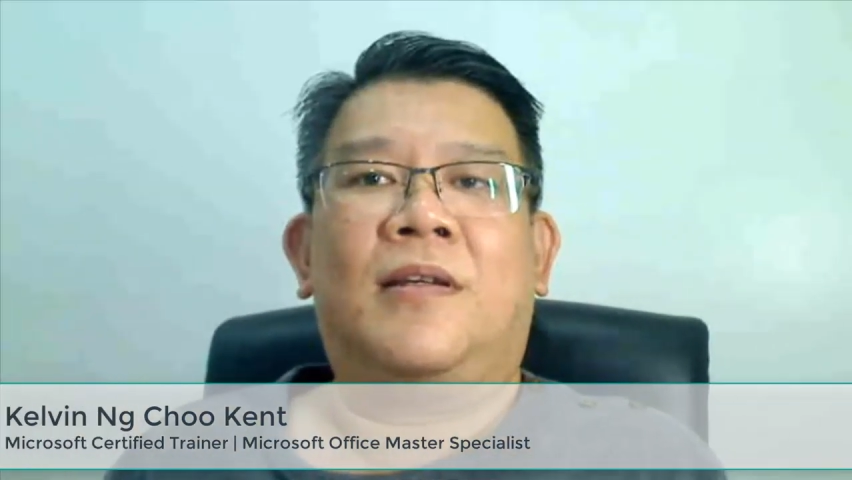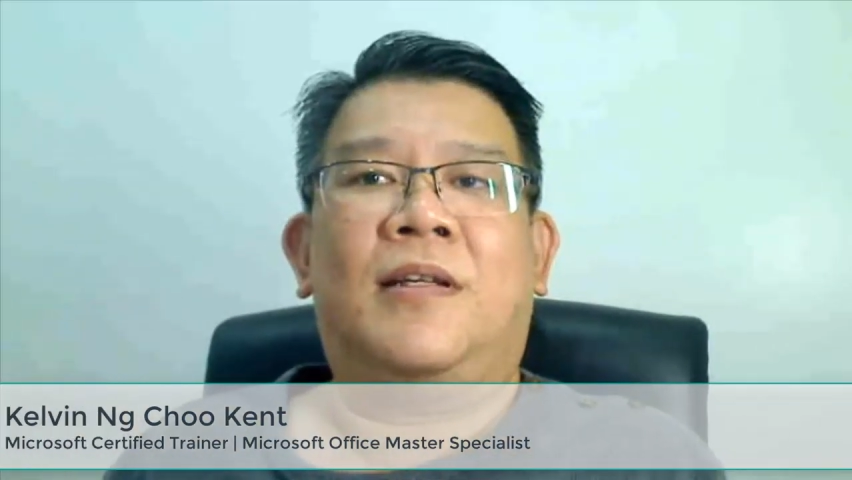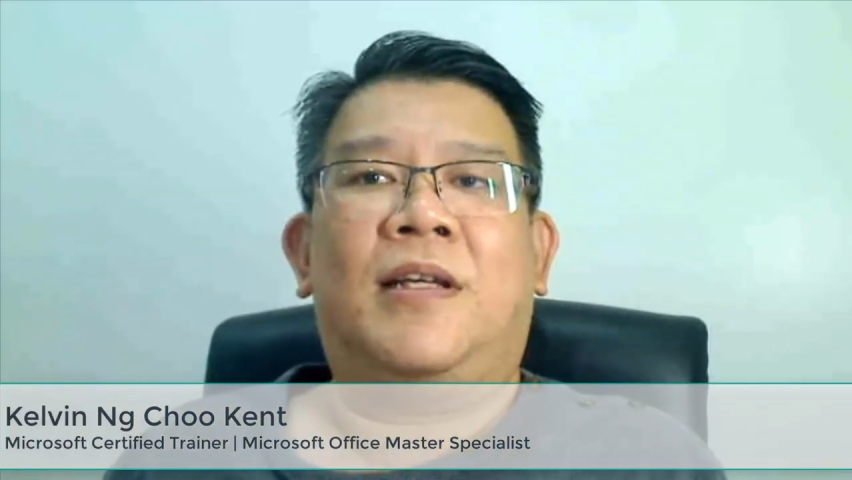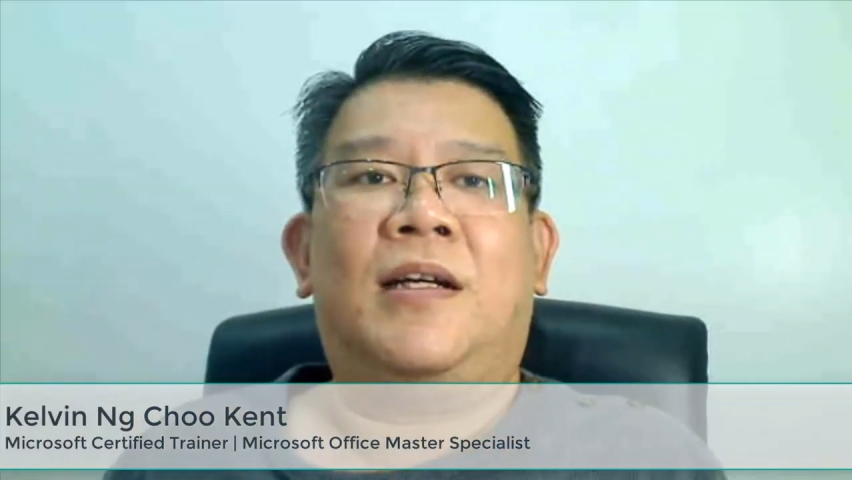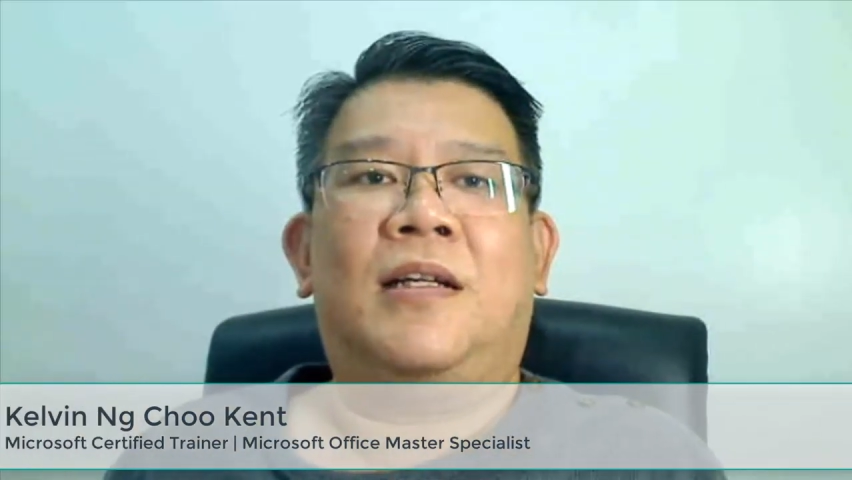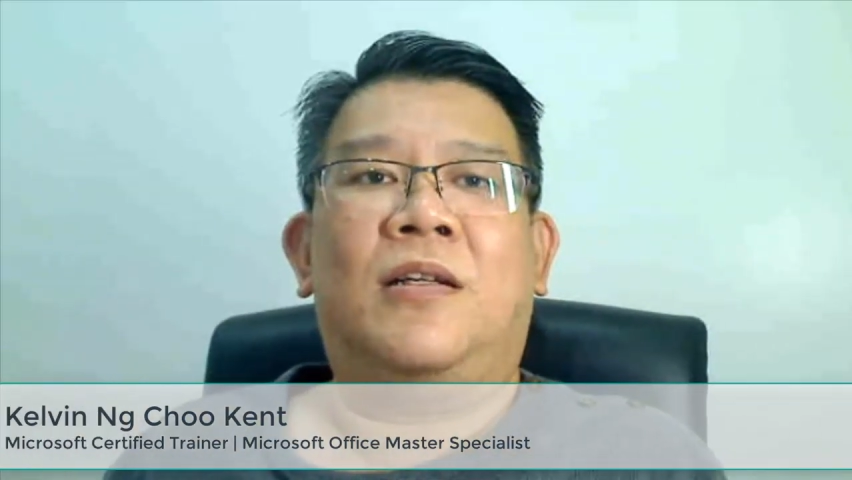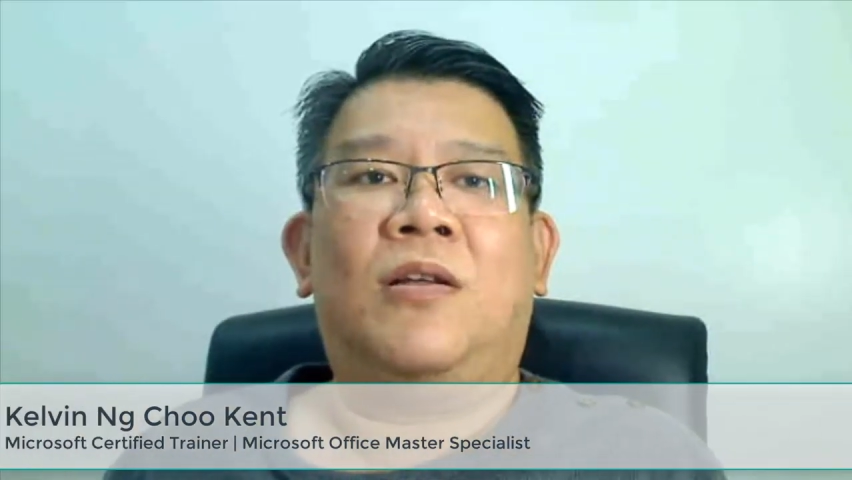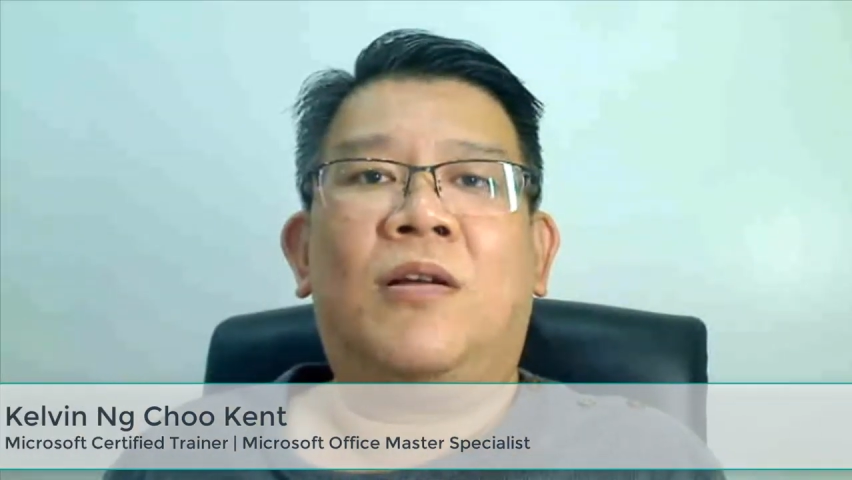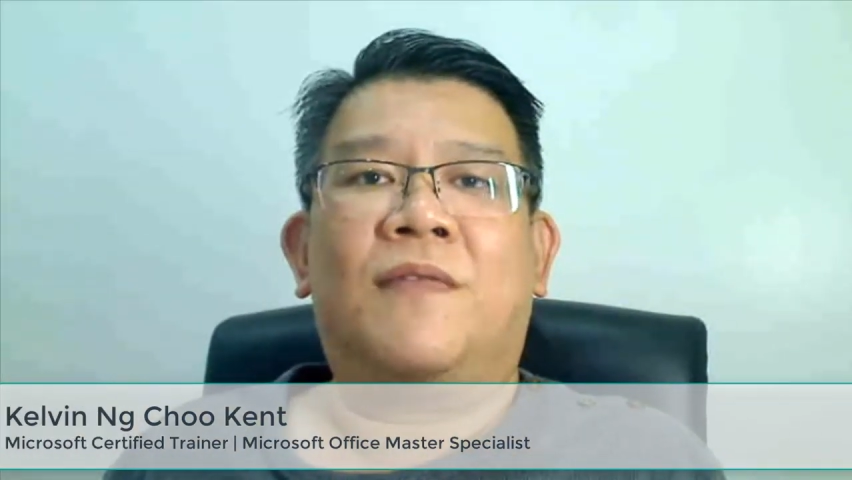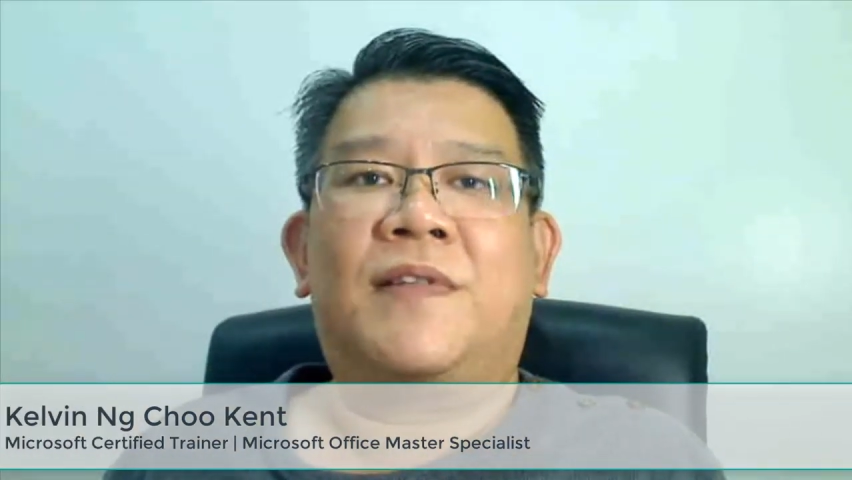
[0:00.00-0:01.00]
There are a
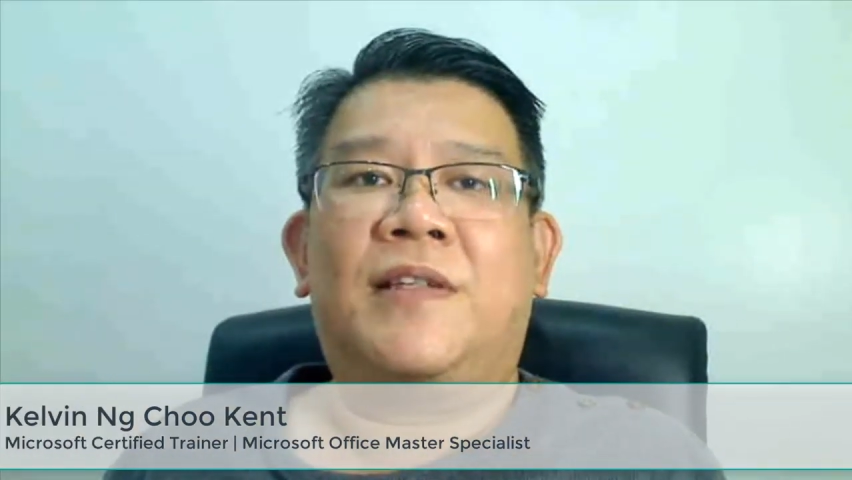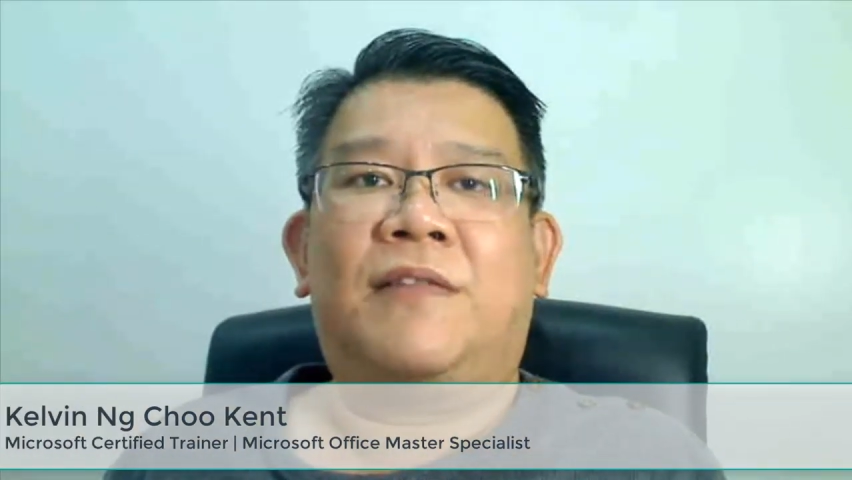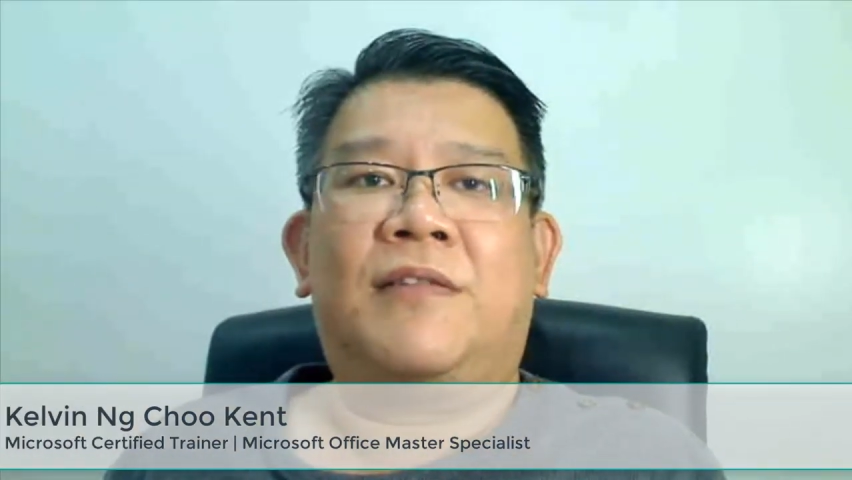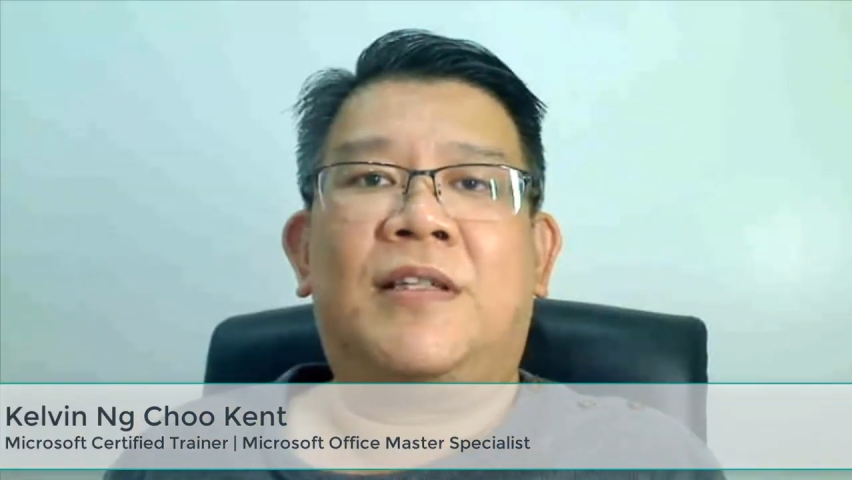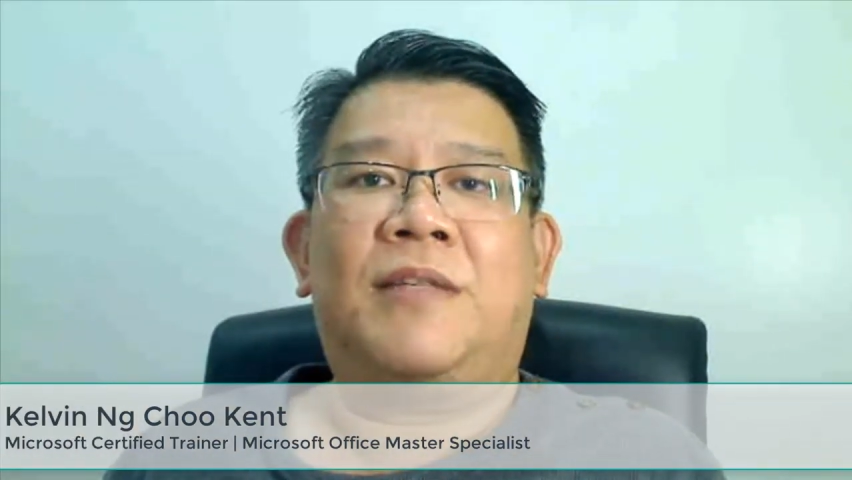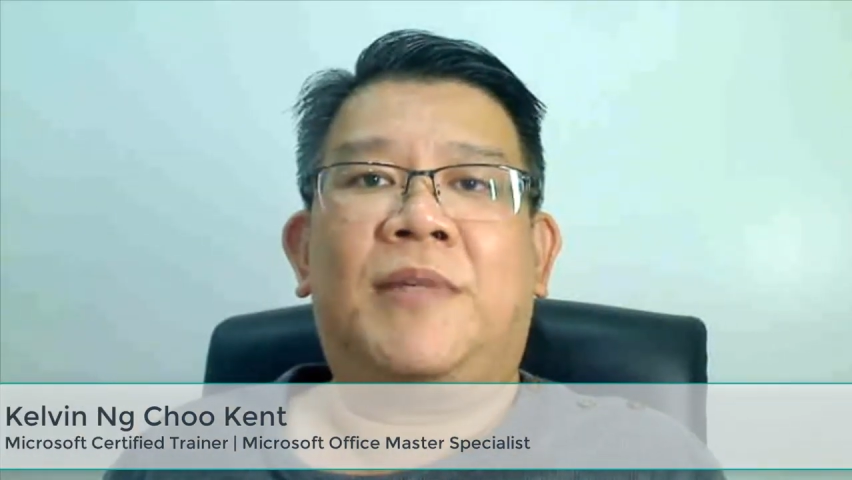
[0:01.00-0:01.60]
lot of secrets in